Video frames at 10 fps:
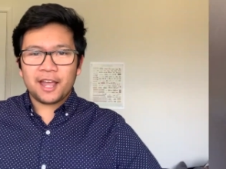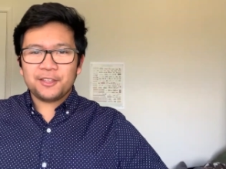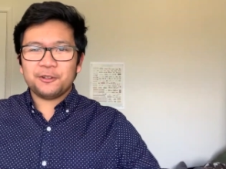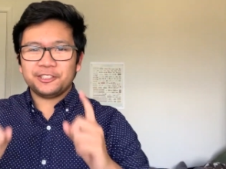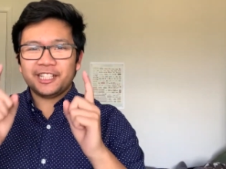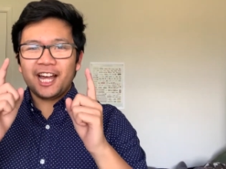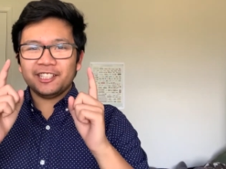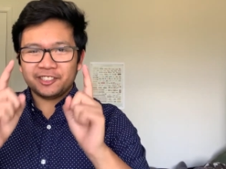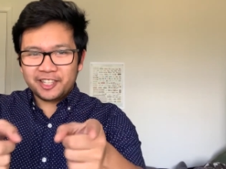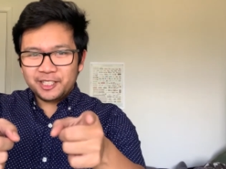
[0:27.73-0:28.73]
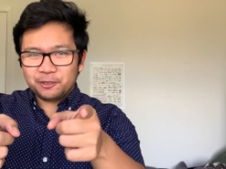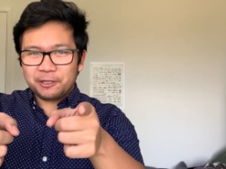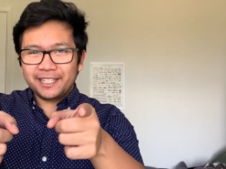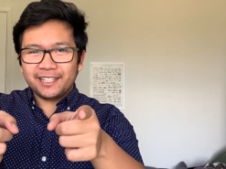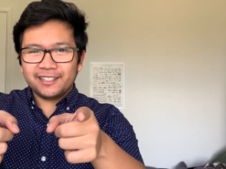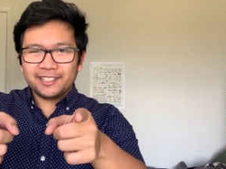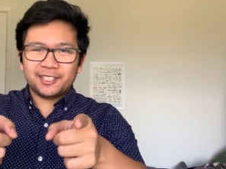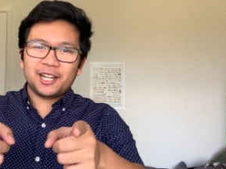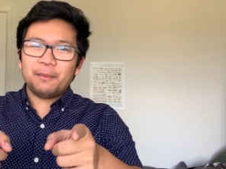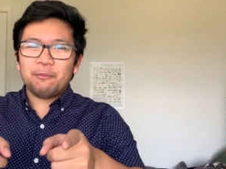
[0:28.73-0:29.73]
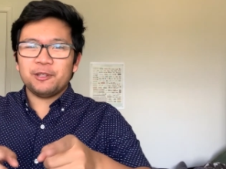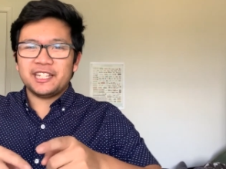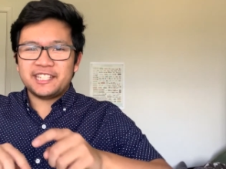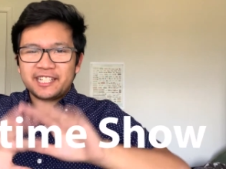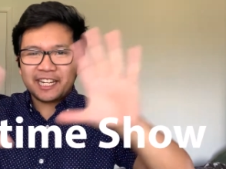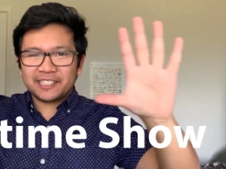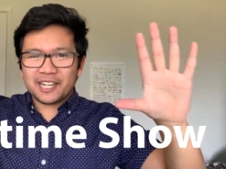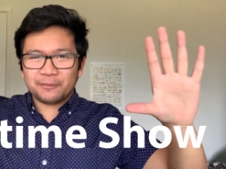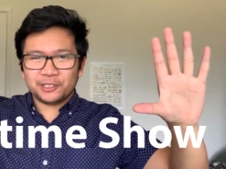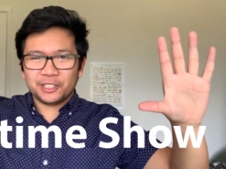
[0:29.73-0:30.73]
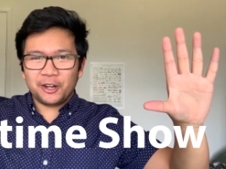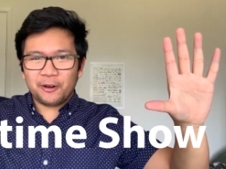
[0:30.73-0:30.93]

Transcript: Your challenge this week is to come up with a daytime show.